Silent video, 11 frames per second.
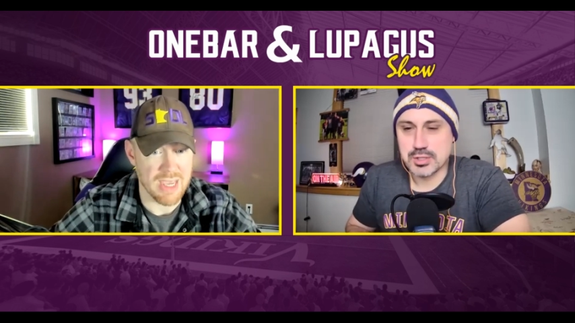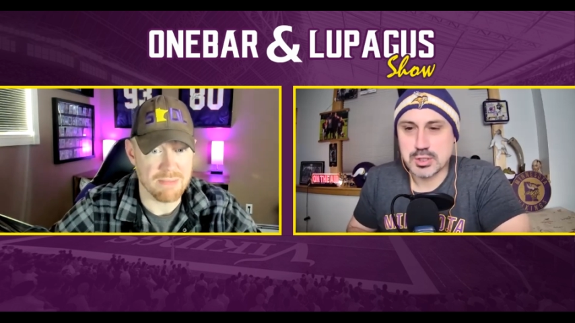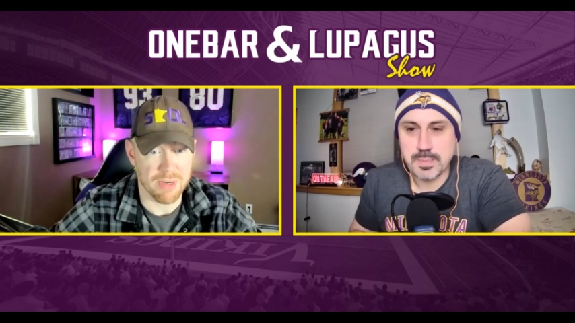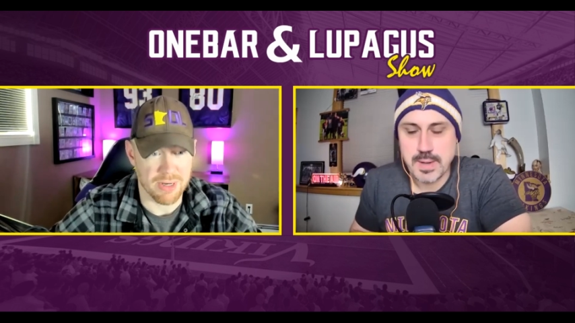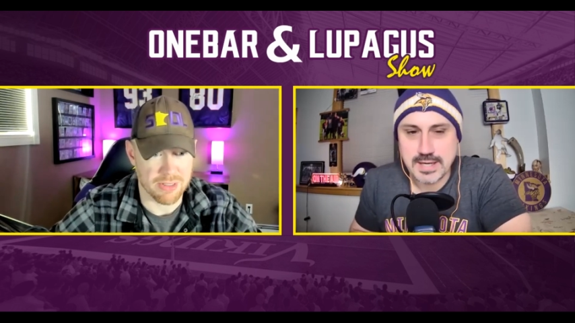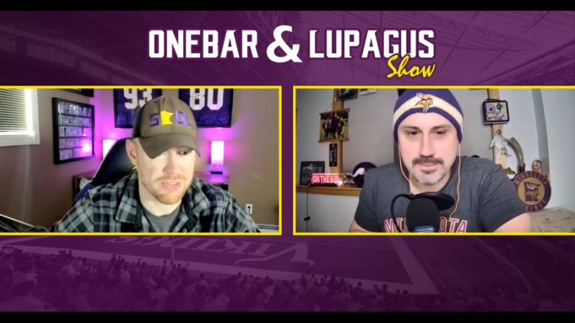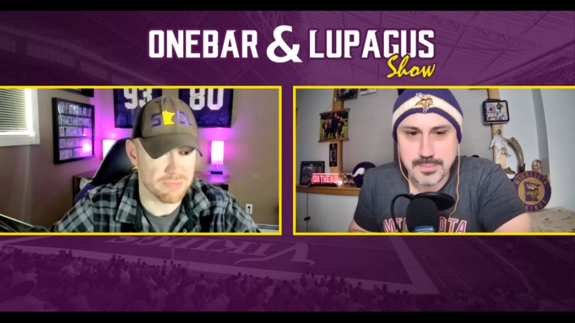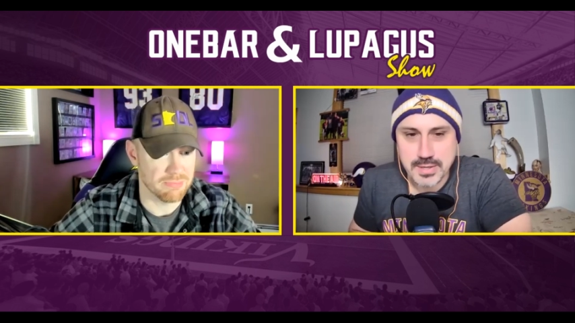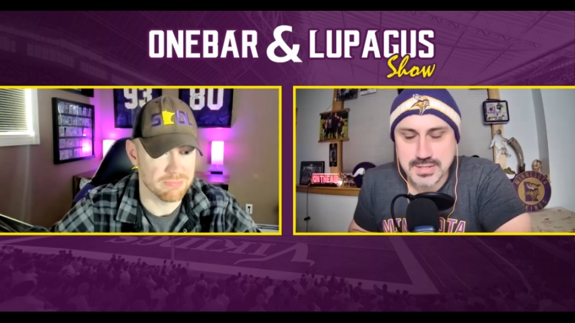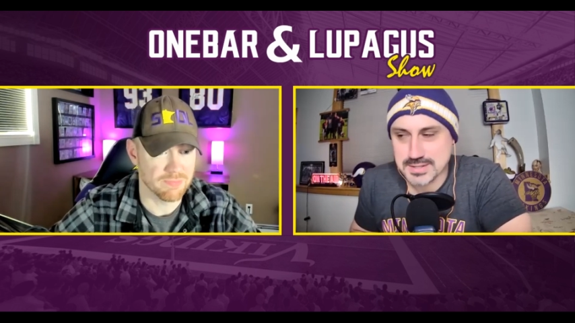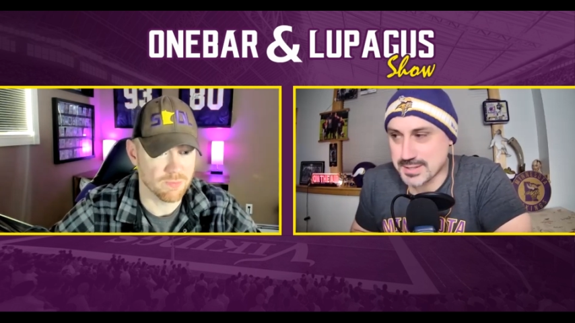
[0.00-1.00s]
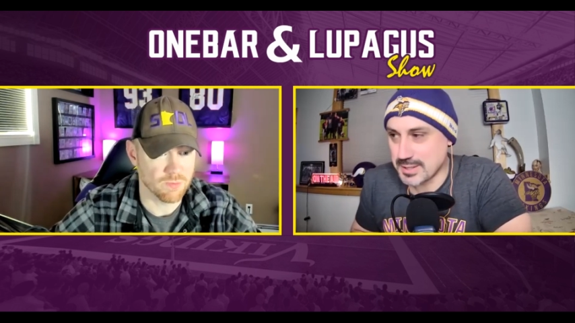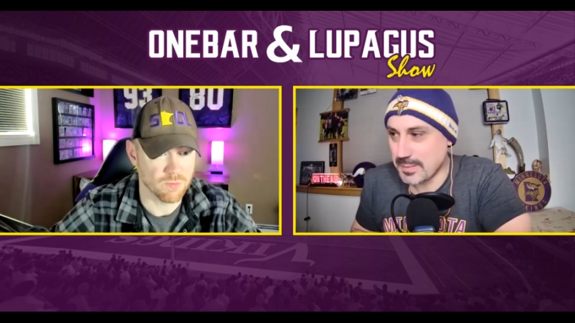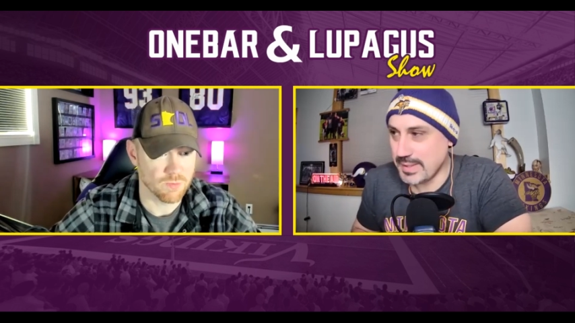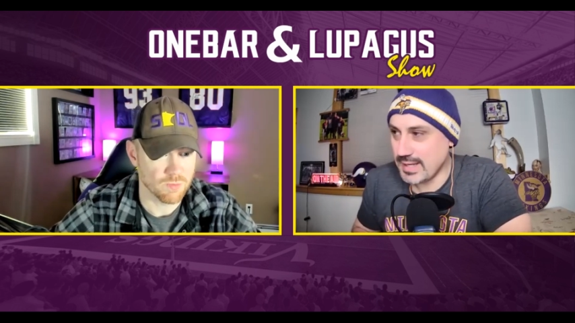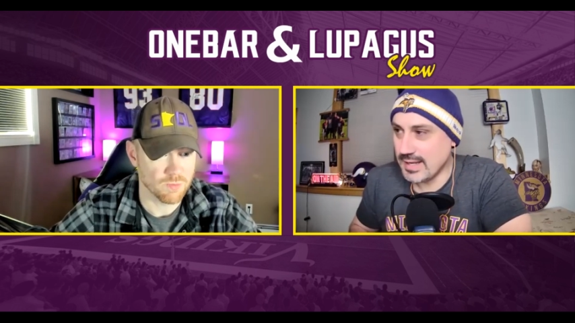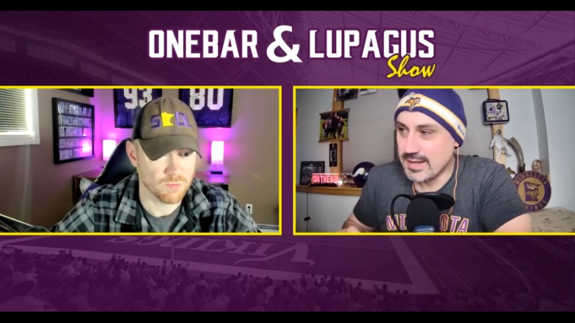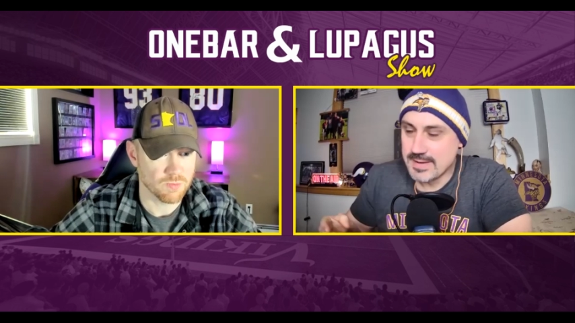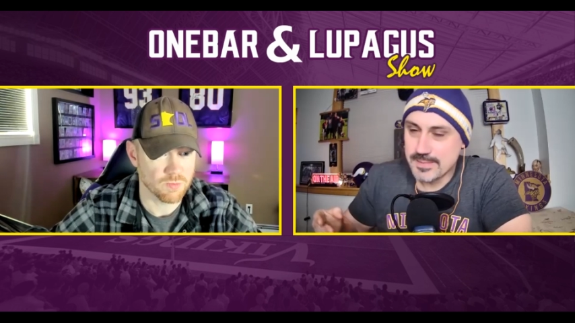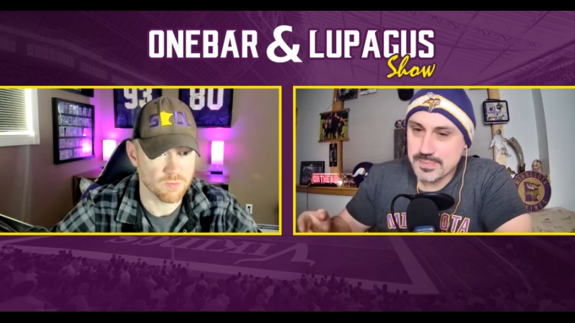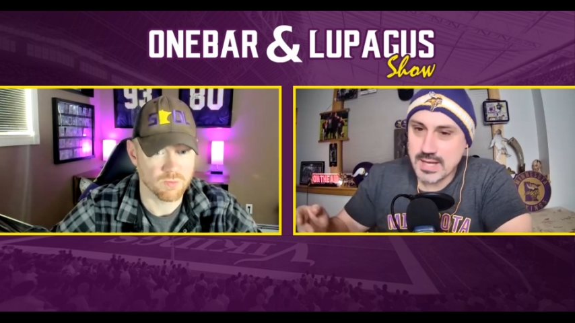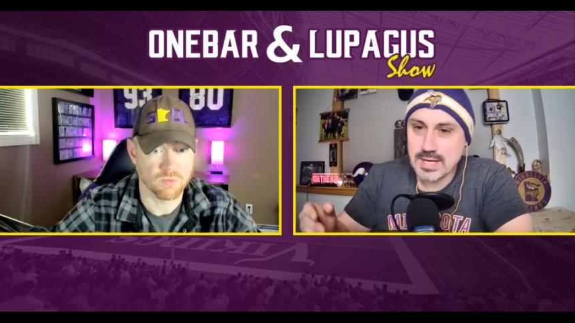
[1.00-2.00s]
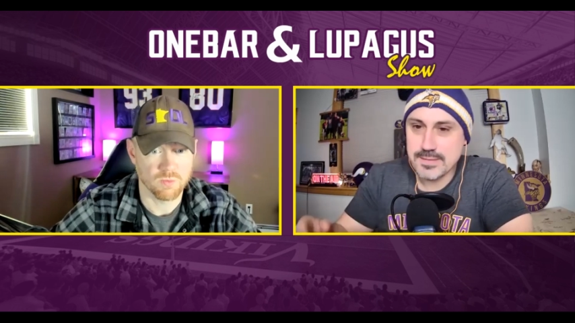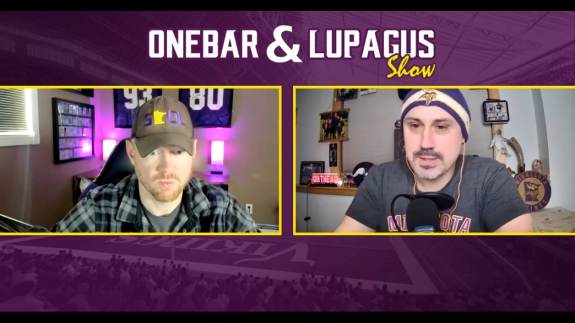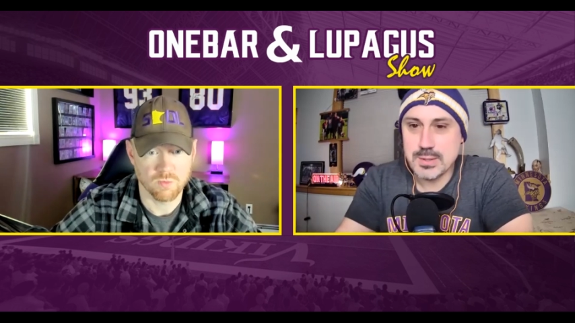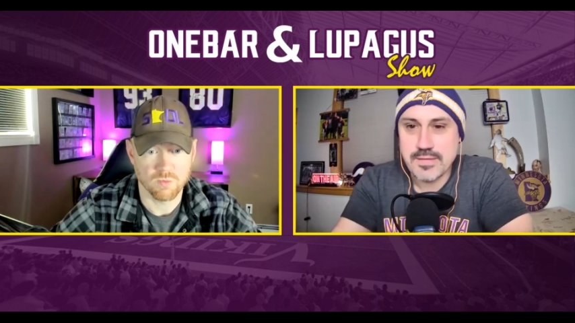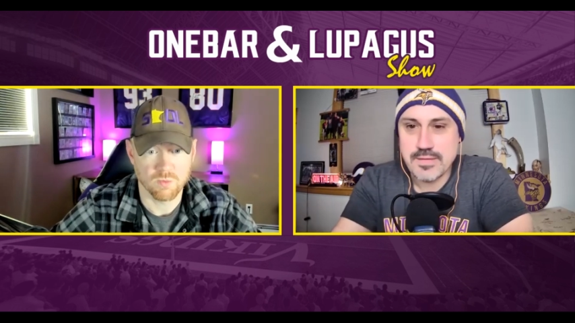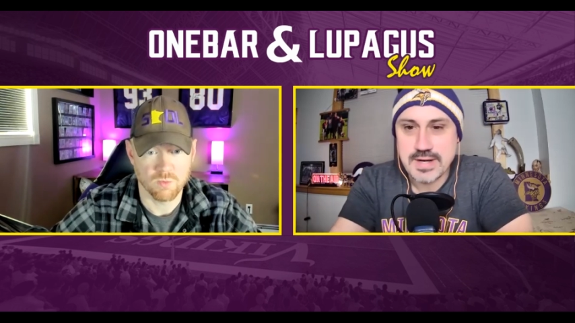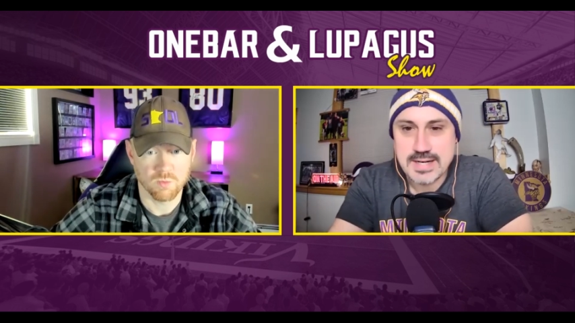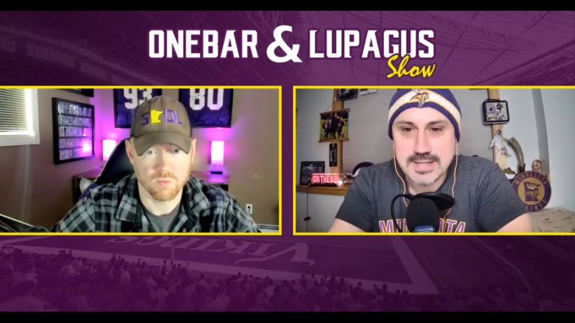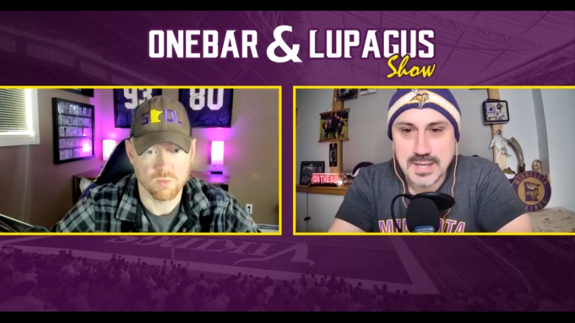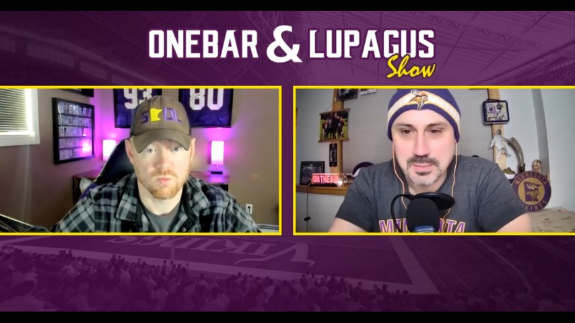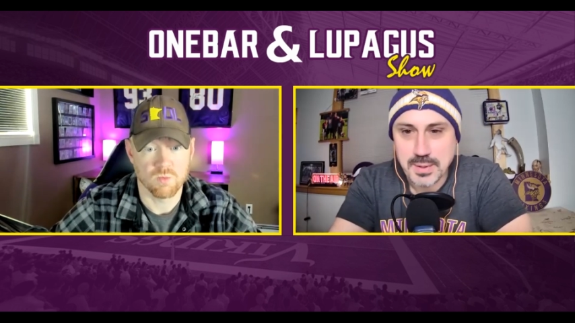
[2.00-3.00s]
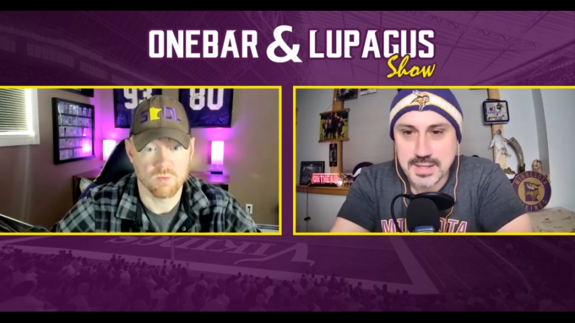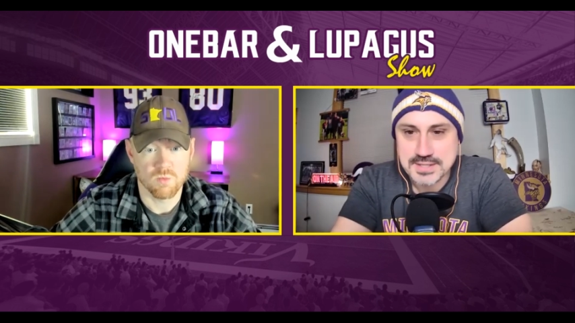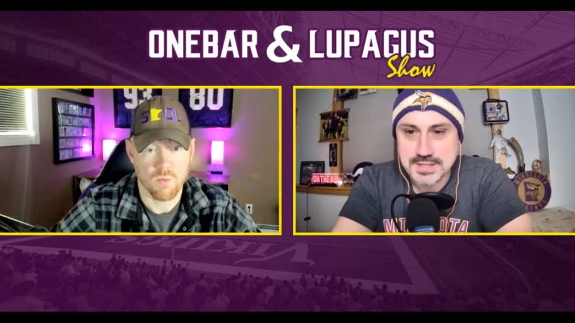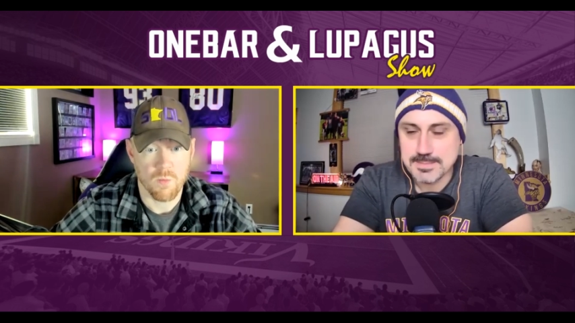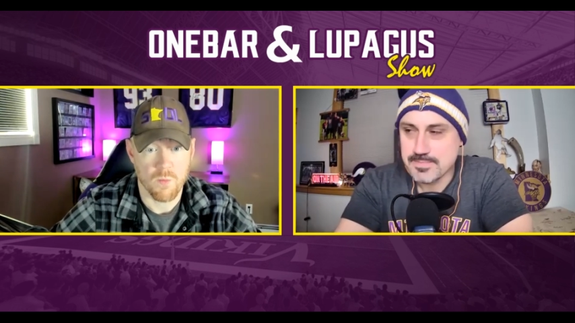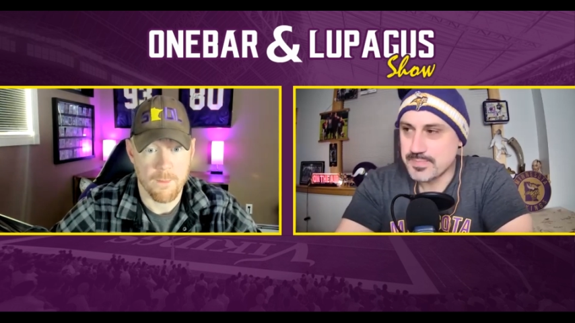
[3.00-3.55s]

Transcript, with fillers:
Speaker 1: Eight their bucks. spending budget's going to be. And if you do have an eight dollar budget,